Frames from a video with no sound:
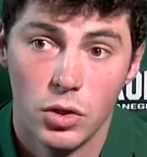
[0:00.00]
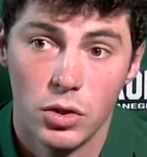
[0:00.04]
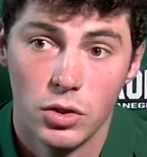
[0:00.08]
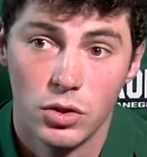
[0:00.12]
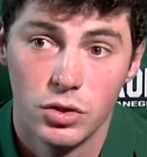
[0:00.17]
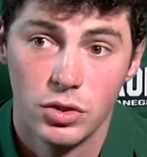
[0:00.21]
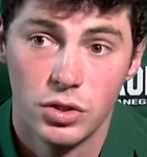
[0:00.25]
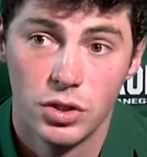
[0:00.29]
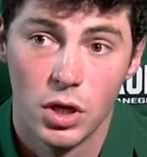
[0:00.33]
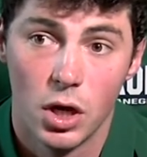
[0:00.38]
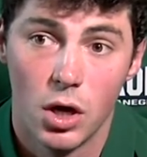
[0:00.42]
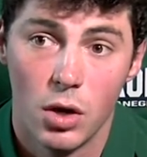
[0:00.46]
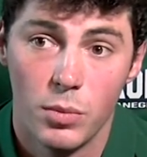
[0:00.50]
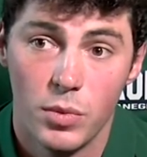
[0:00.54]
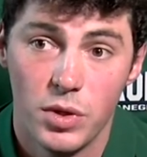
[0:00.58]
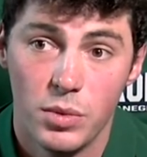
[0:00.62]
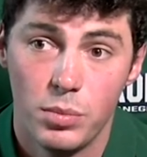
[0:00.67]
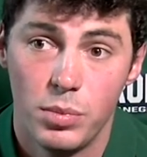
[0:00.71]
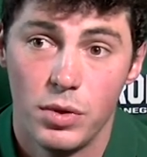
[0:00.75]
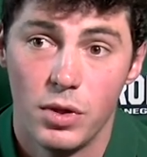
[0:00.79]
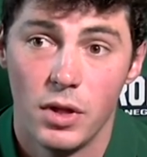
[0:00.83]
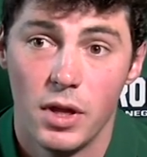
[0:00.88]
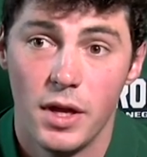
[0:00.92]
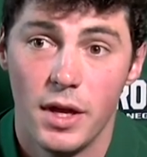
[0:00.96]
saw me
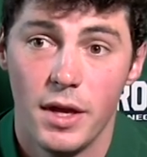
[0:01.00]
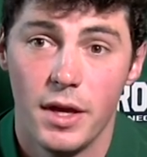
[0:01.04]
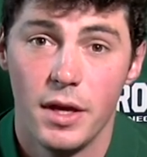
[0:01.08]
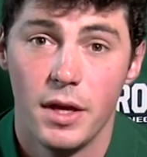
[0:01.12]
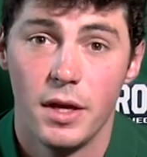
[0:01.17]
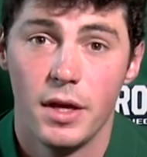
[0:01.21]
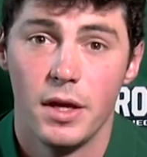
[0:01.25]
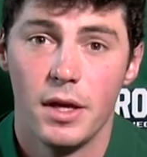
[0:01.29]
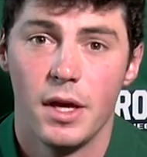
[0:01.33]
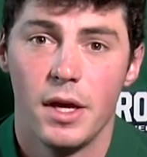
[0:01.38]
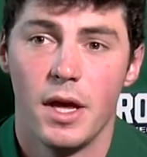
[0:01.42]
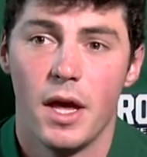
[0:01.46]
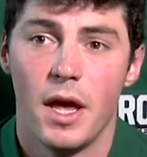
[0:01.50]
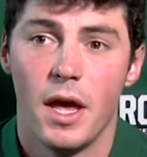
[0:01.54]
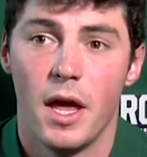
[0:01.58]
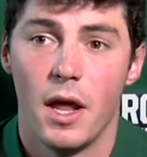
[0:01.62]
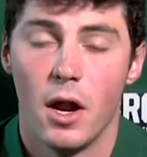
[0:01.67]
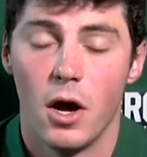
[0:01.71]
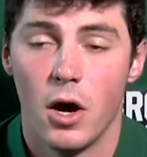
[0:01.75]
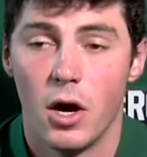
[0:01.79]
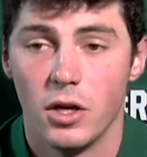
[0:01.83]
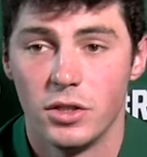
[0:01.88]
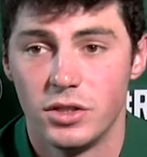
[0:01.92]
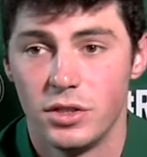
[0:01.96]
play at
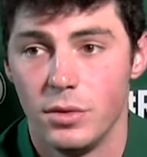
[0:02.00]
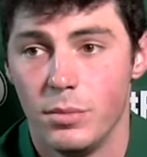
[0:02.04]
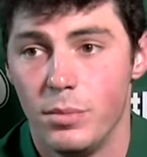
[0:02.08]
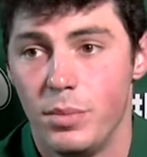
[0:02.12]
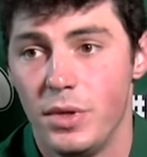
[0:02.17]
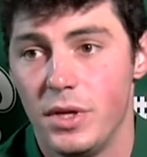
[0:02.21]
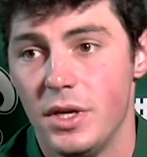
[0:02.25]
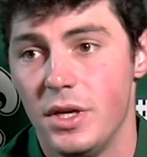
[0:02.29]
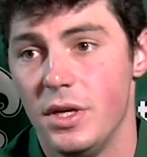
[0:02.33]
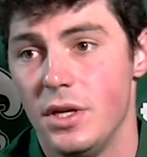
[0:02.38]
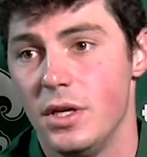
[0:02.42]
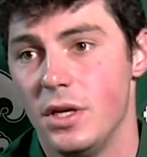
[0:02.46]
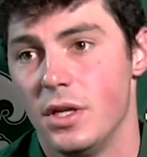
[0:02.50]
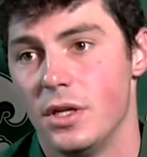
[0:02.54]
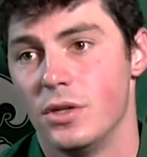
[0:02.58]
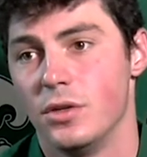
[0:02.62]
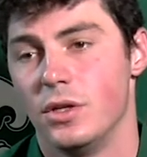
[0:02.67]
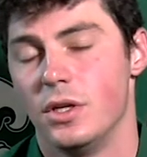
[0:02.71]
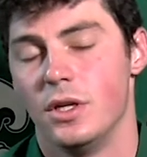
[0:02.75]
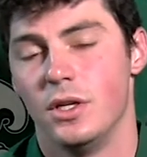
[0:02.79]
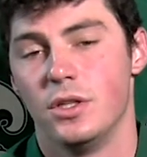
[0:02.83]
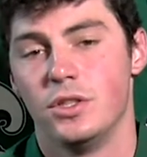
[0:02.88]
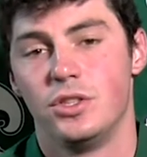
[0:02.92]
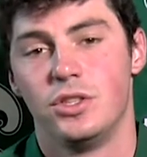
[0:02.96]
Austin Peay
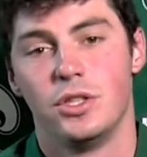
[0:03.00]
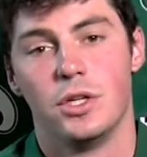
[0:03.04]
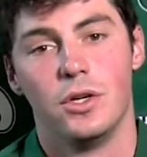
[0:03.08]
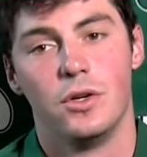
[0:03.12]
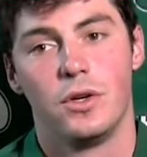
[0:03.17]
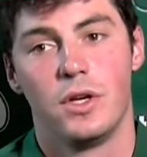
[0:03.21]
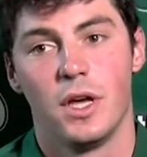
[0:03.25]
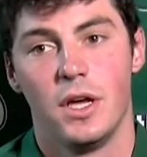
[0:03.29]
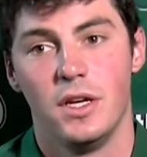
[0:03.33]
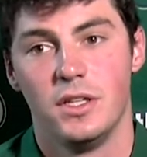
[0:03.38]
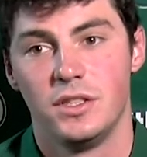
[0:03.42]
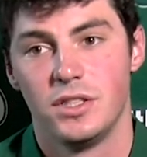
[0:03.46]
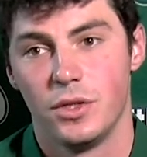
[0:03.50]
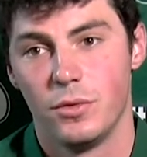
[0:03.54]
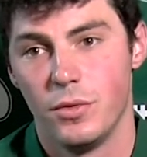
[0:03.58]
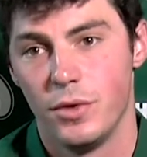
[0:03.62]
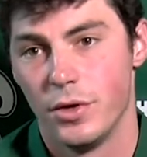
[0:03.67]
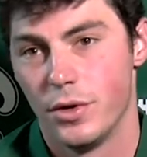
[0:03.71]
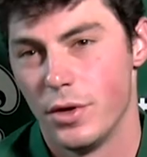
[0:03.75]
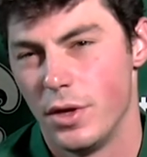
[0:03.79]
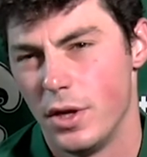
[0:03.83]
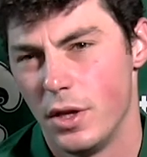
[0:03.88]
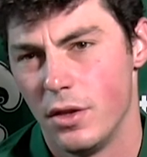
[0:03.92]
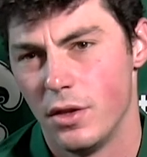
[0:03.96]
in a showcase that we
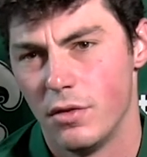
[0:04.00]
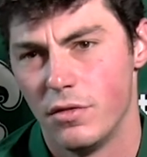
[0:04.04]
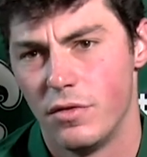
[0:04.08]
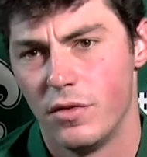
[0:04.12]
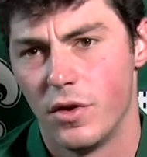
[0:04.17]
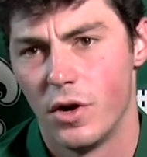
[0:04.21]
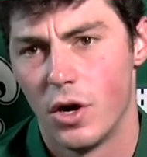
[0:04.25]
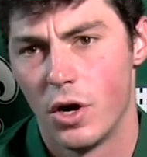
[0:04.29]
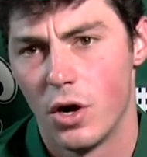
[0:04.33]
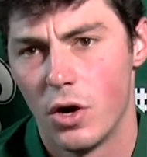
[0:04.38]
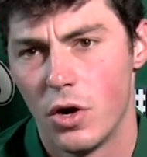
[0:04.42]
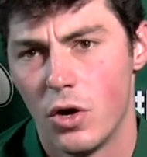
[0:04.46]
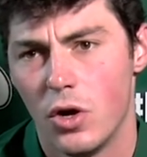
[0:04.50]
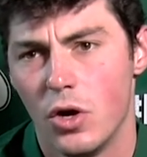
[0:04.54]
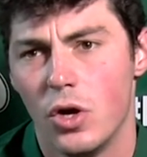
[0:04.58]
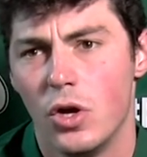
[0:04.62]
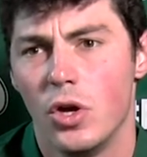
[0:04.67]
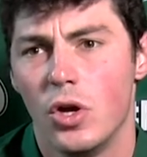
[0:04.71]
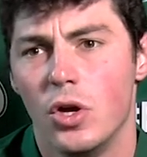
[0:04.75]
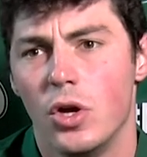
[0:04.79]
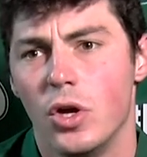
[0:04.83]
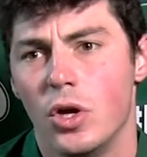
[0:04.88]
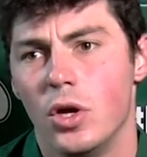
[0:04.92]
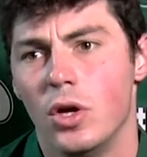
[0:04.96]
were in the fall
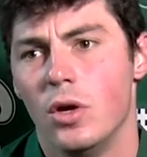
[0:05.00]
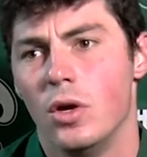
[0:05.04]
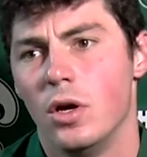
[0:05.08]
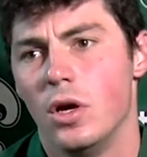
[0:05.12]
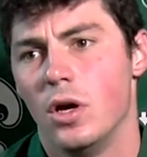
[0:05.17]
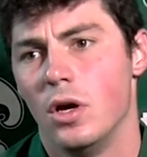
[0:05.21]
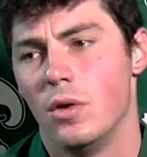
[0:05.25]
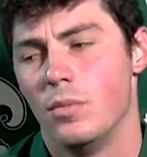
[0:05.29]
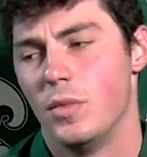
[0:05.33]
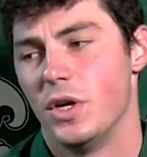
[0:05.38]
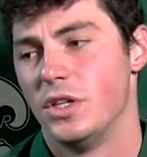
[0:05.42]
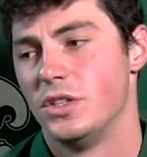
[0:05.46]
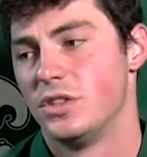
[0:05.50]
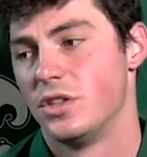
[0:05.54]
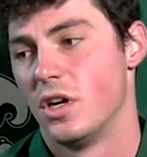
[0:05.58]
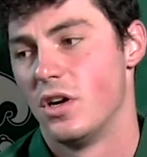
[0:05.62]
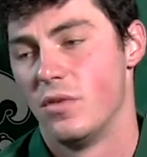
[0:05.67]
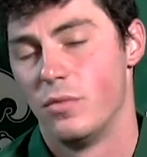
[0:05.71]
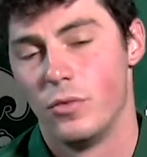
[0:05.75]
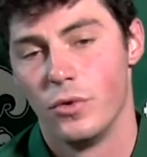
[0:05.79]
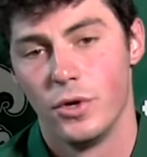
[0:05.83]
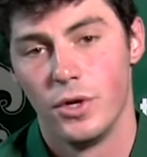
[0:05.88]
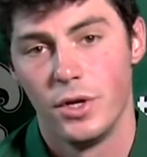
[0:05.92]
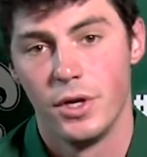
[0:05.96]
of my
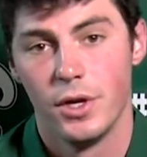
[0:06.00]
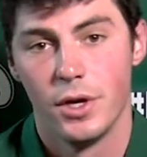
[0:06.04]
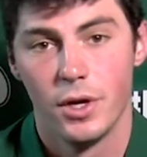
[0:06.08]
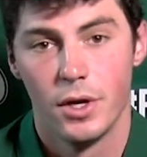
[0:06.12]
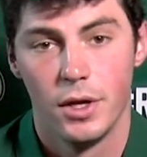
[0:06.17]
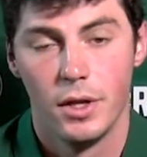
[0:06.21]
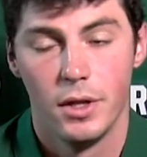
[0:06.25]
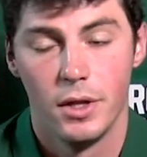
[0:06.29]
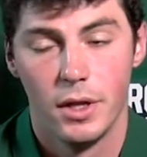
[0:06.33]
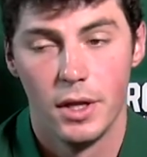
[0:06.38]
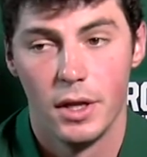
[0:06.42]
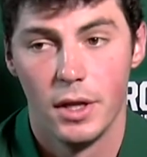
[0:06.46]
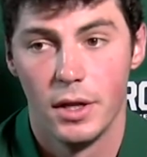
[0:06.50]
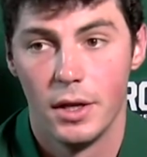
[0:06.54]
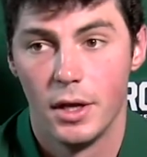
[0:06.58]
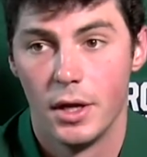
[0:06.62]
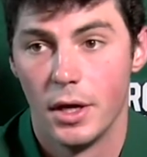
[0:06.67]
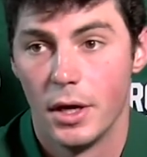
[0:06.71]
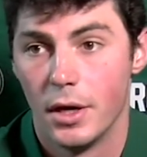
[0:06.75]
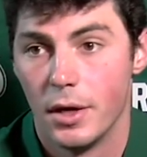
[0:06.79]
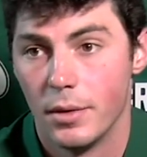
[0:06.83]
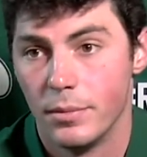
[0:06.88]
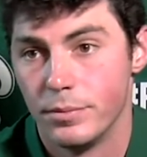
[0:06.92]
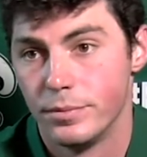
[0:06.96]
sophomore year, and then
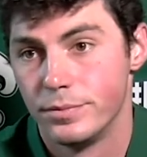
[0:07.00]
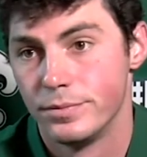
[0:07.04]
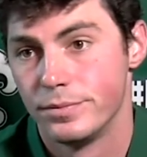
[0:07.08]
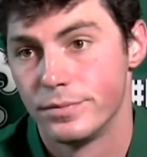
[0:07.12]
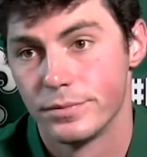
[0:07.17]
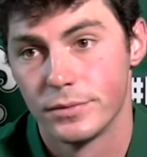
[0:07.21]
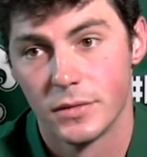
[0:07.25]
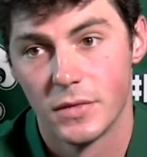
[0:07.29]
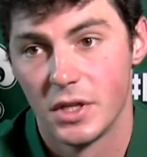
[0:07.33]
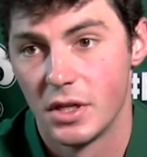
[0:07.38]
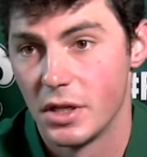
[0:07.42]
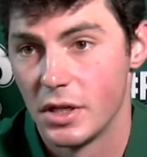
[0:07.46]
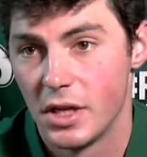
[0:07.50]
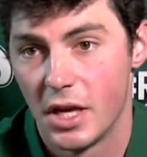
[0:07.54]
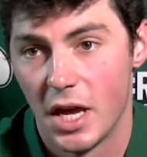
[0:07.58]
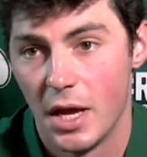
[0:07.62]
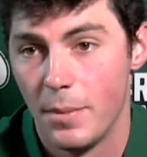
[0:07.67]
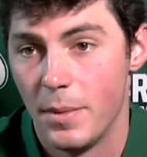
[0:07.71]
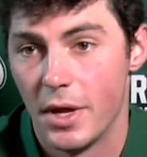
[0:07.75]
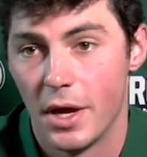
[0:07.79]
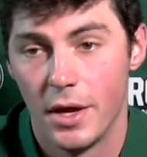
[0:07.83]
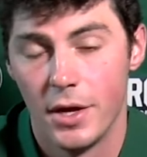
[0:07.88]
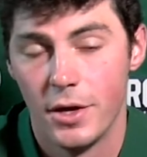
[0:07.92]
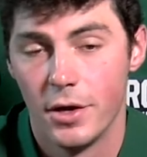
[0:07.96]

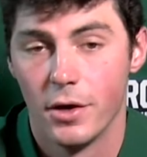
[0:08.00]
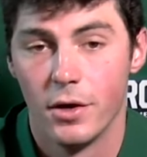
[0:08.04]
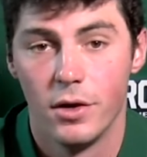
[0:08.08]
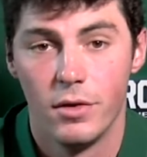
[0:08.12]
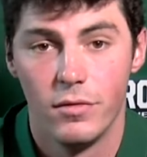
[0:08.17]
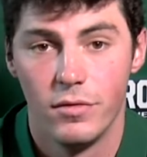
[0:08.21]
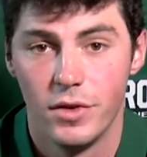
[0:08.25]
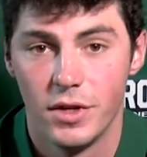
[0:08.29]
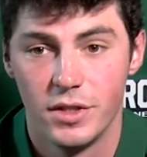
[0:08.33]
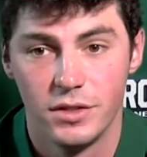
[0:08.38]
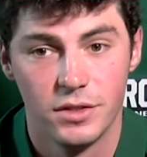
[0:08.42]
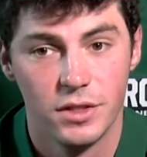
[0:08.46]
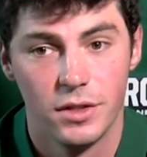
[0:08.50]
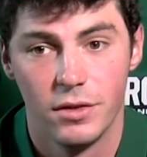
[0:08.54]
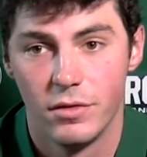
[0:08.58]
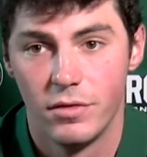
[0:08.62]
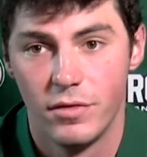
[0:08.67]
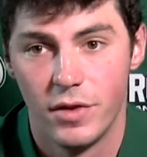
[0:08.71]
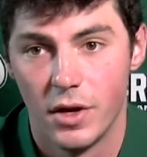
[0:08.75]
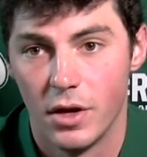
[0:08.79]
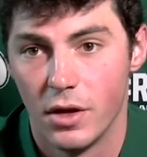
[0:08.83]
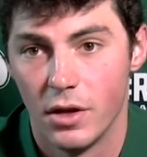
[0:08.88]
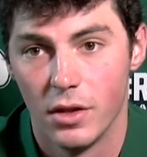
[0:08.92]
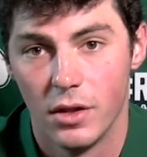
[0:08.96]
came down here on a visit,
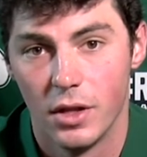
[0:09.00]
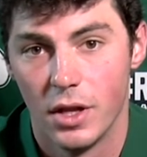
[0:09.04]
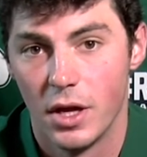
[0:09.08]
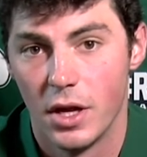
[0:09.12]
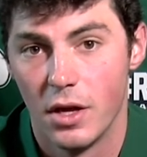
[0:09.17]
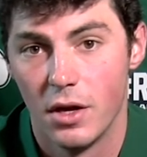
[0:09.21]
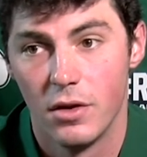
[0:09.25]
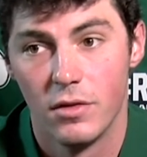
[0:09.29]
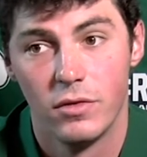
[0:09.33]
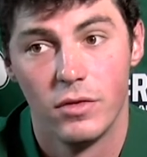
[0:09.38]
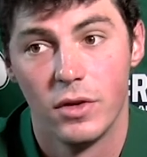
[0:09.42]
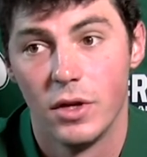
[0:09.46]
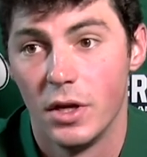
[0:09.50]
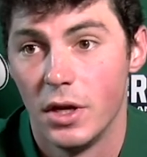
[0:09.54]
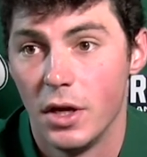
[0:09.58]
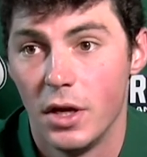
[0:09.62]
fell in love.